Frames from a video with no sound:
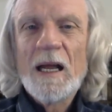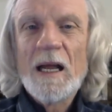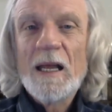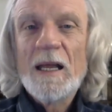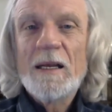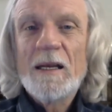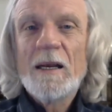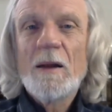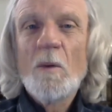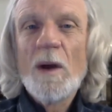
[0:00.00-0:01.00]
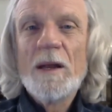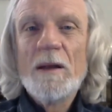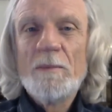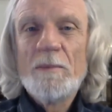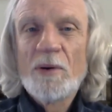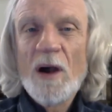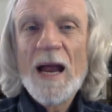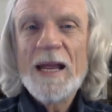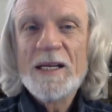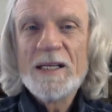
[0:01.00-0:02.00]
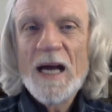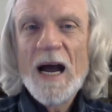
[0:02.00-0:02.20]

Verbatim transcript: It when Brian